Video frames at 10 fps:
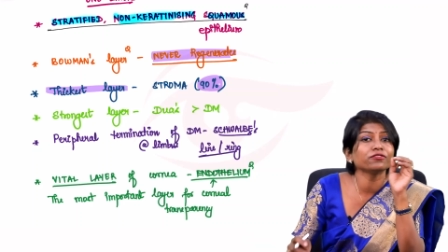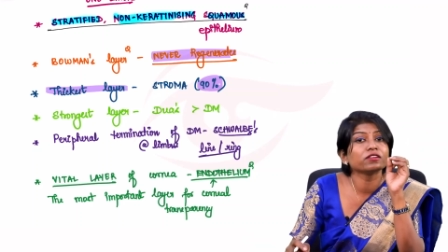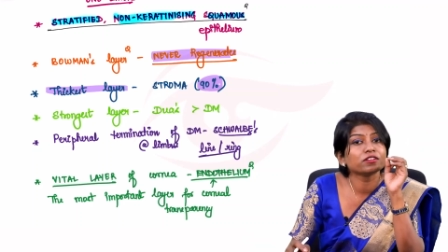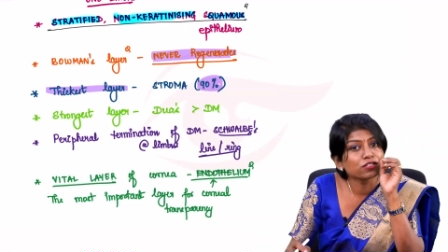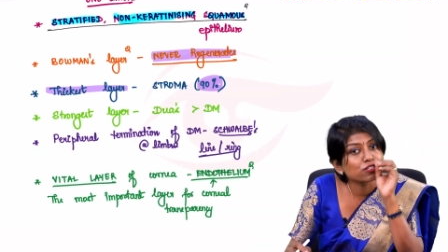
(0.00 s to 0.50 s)
of
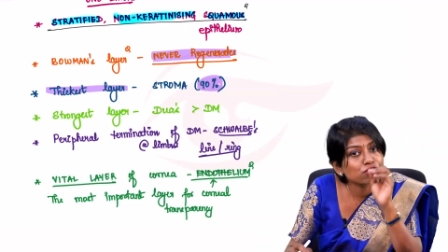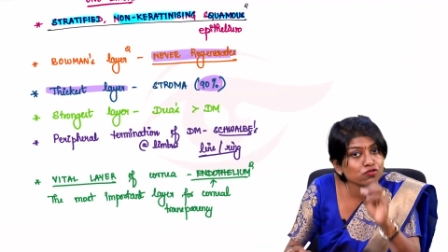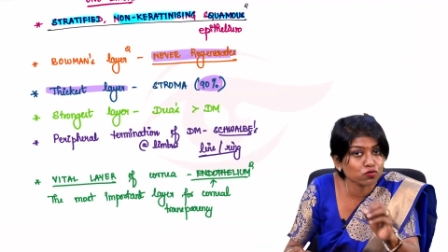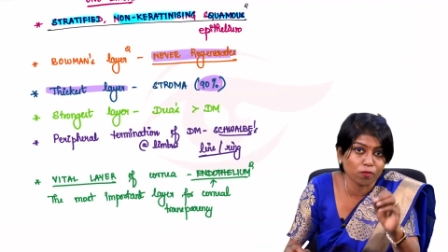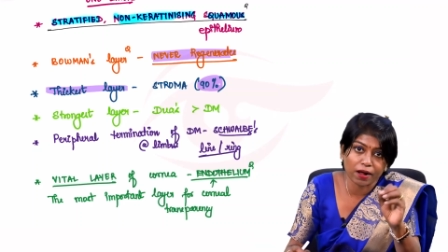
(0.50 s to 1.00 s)

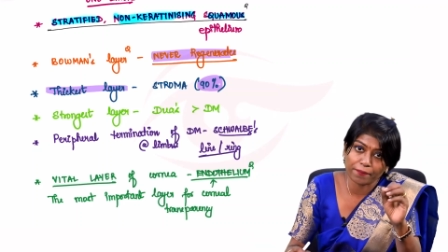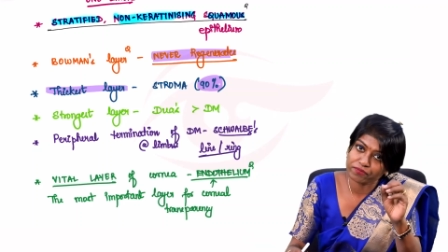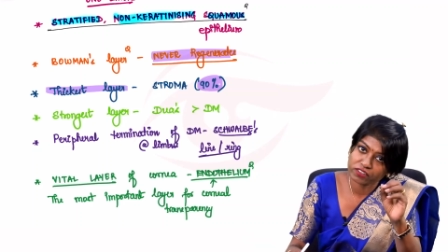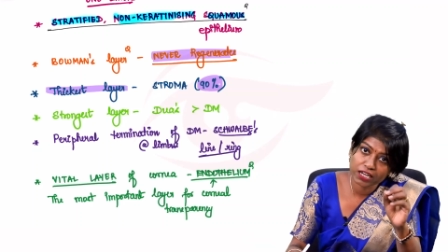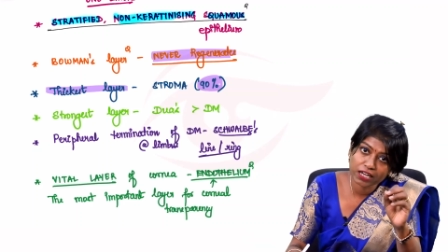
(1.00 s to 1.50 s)
stroma.
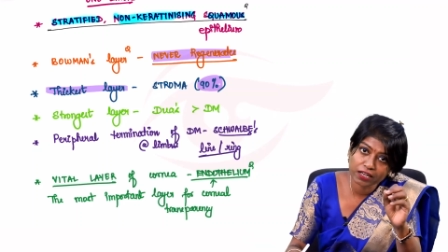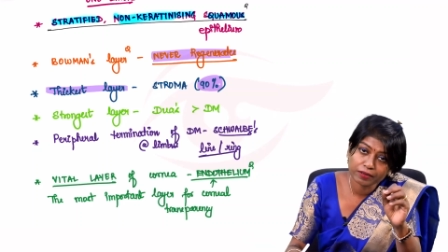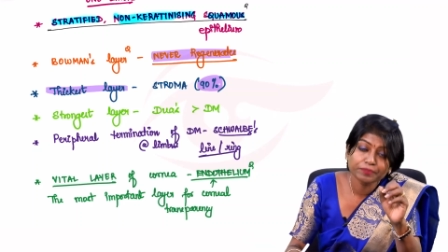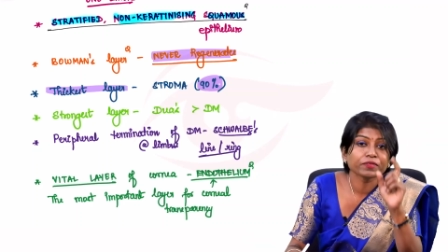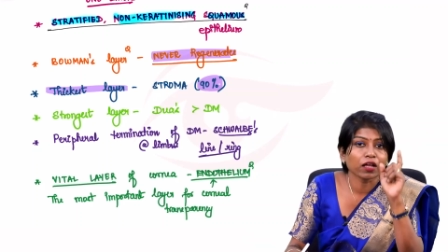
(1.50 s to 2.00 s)

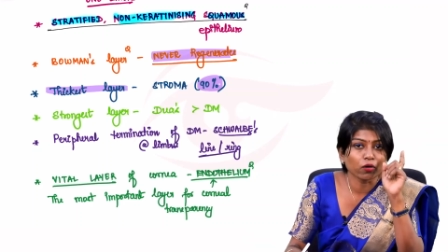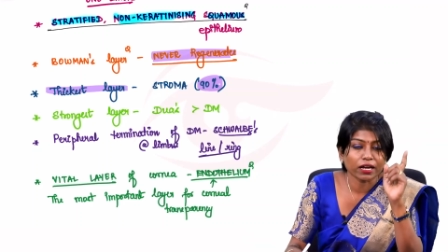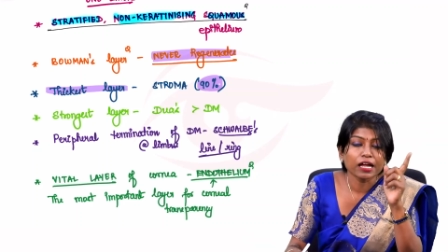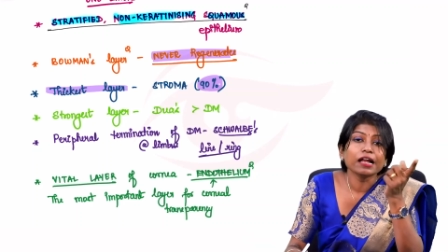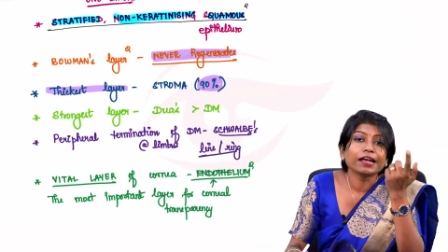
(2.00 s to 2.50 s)
Thick?
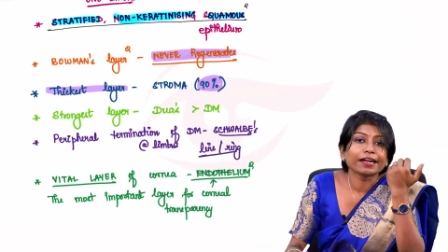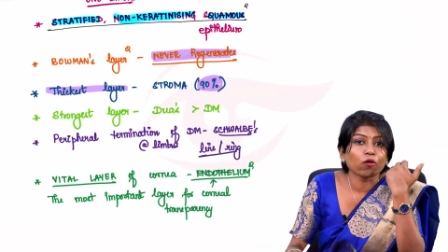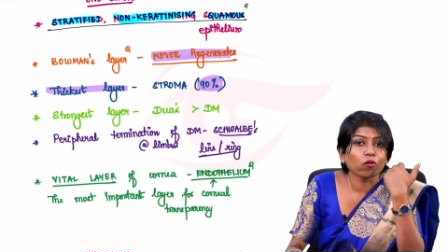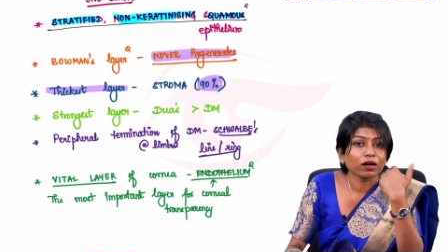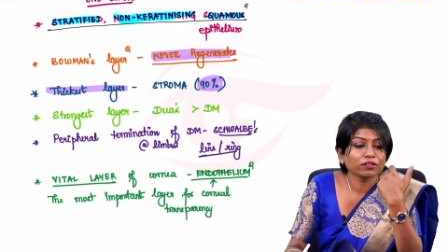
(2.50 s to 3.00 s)
Okay.
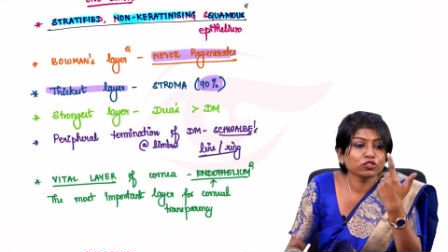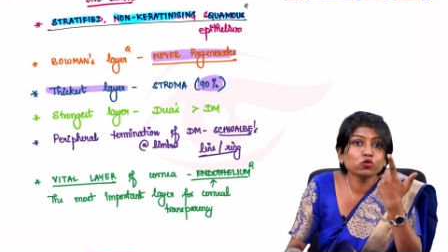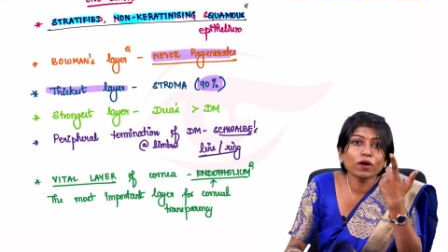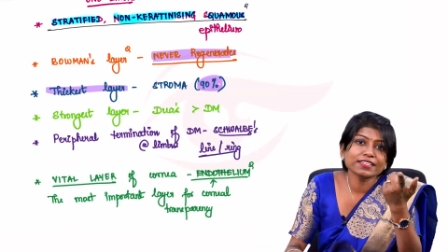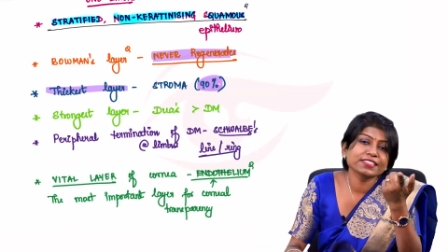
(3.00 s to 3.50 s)
Now,
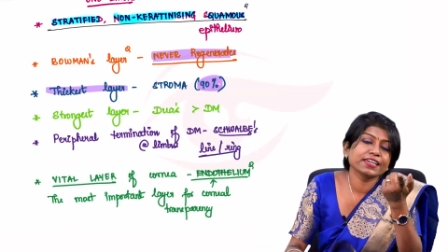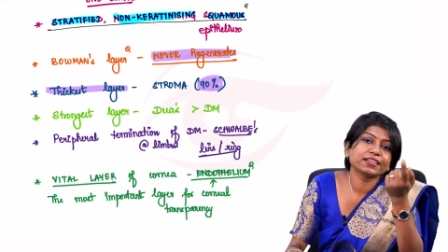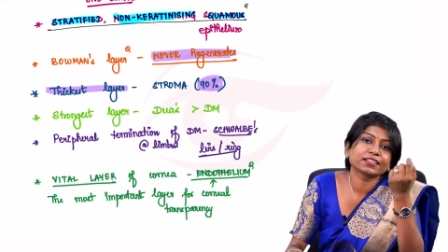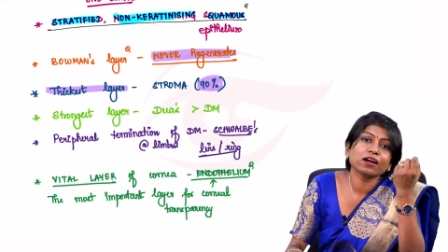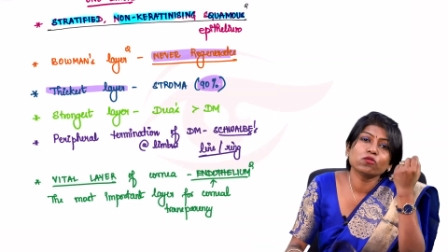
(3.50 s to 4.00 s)
Duwa's
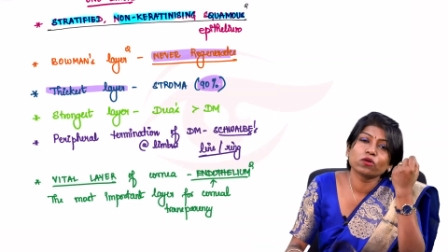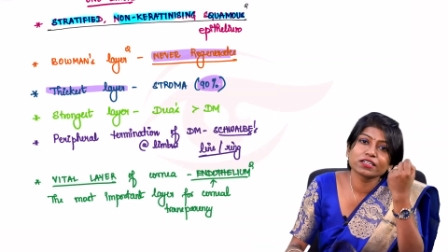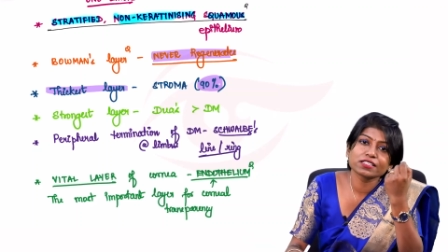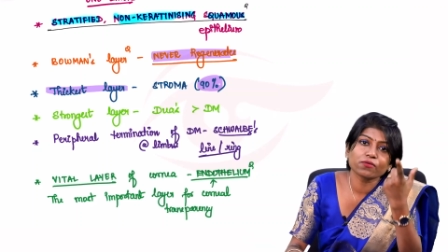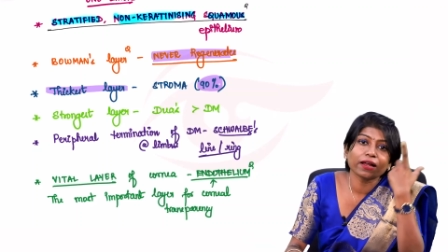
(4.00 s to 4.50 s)
layer, ka,
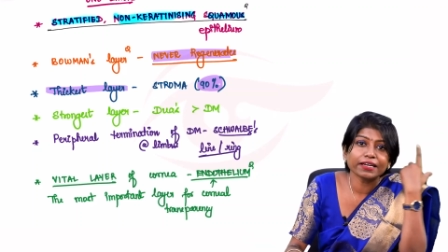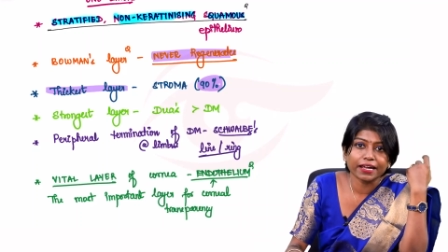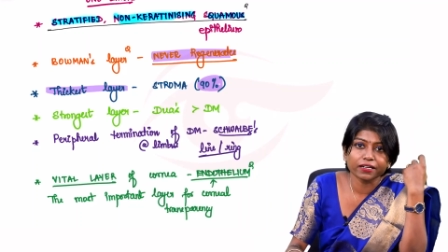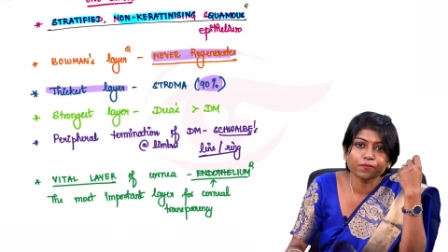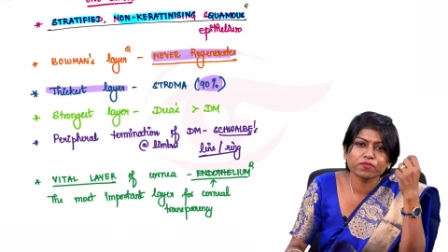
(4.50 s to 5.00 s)
what is that one
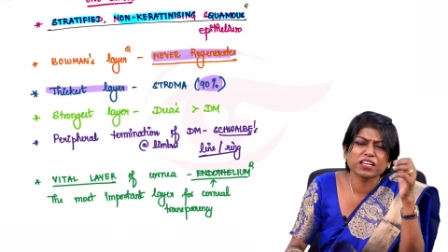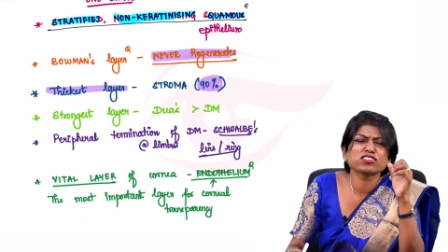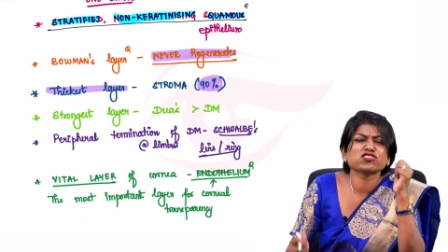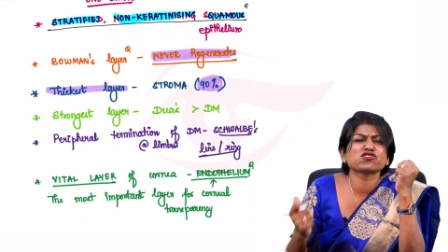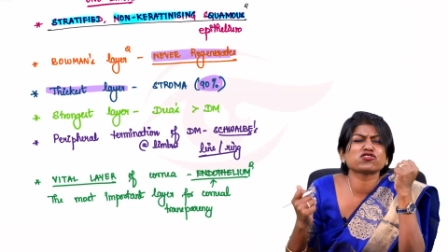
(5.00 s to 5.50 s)
liner?
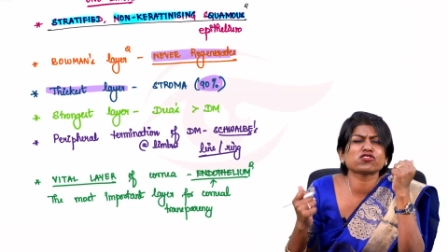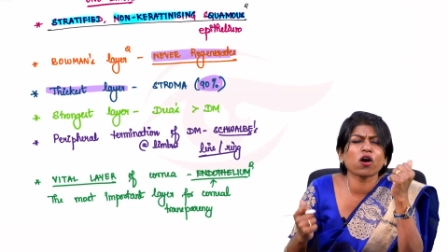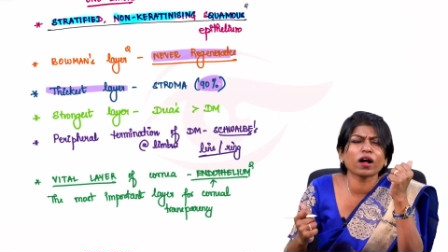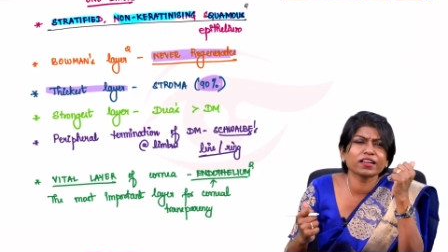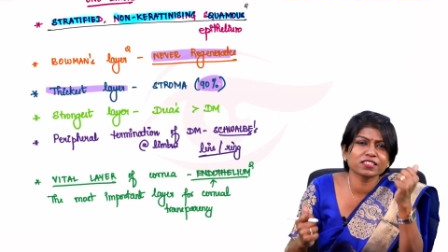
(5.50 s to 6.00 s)
It's the
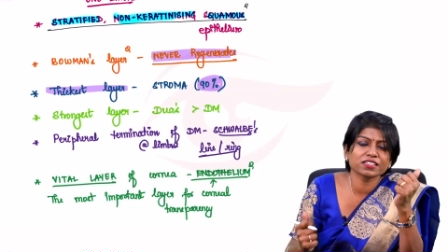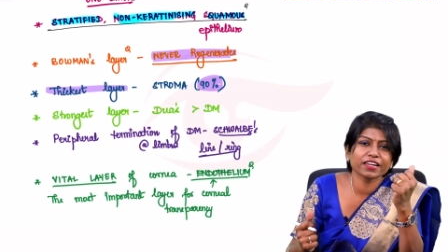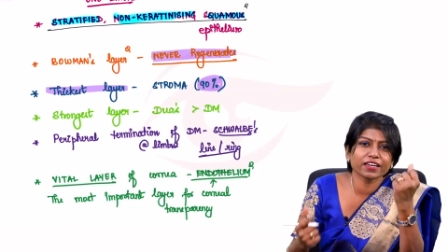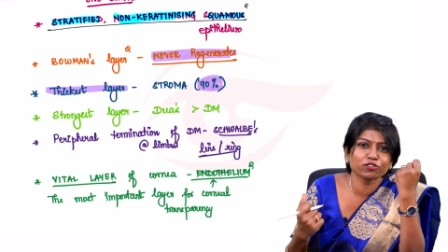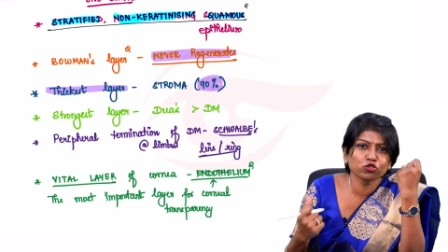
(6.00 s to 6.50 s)
strongest
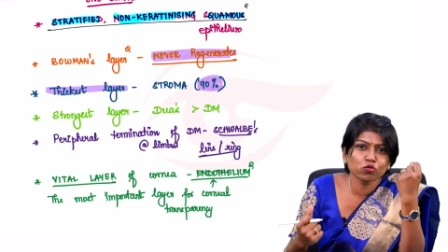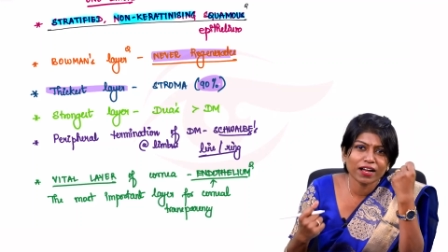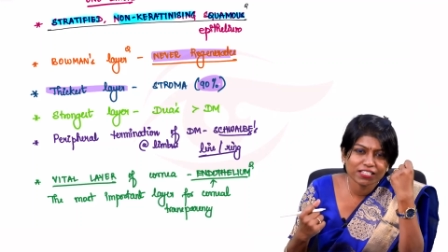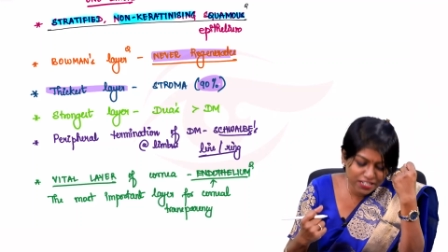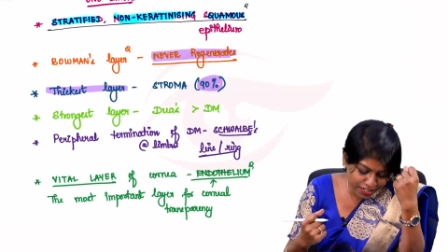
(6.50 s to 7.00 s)
layer.
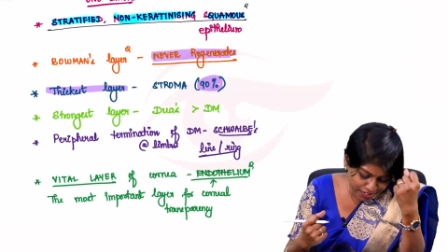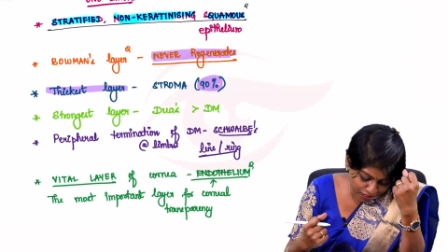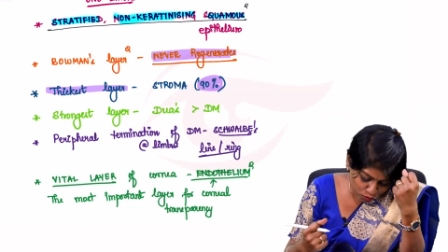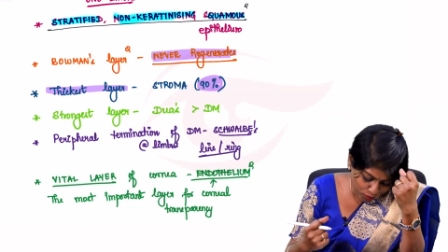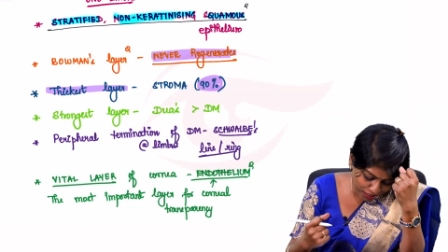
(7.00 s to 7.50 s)
Duwa is
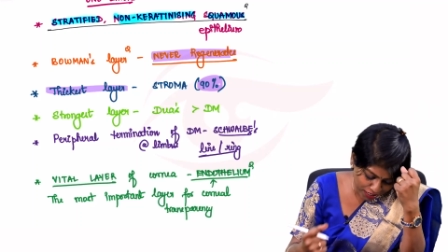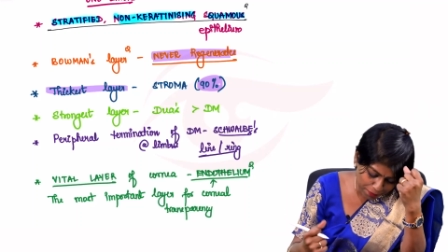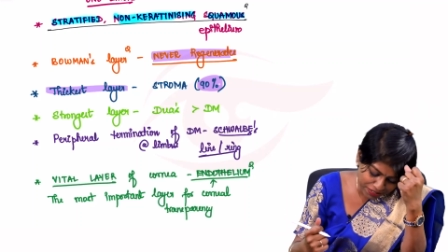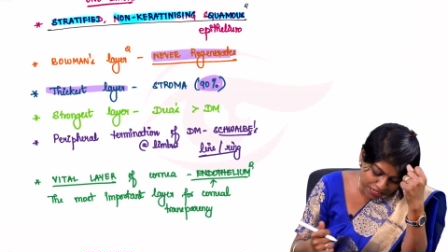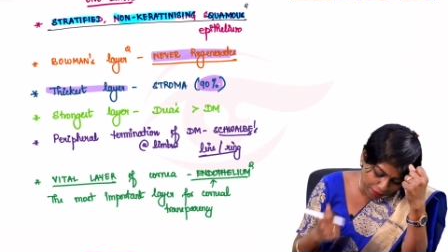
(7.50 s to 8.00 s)
Indian, no?
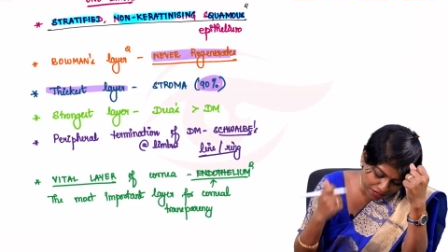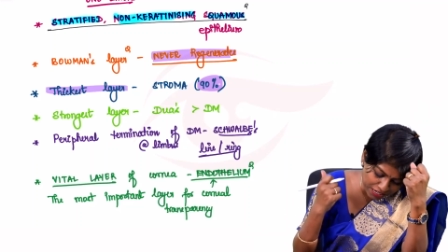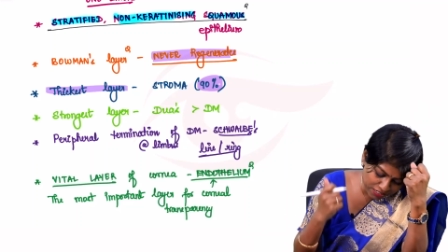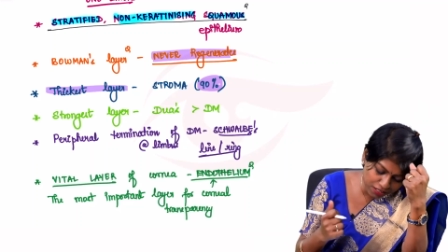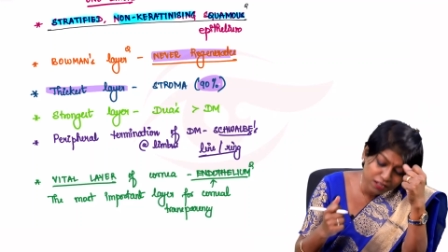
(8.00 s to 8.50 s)
Indian
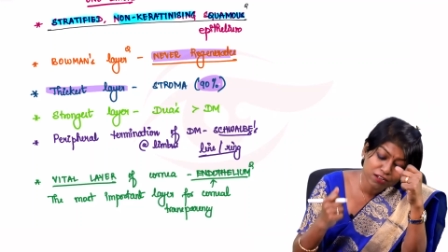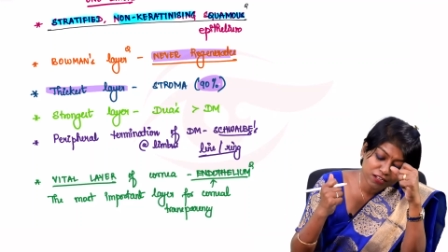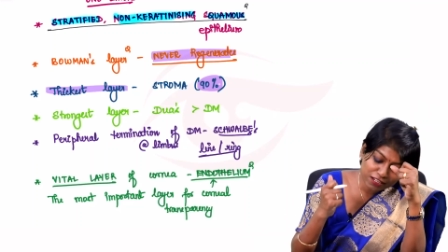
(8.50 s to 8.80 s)
Punjabi, he's the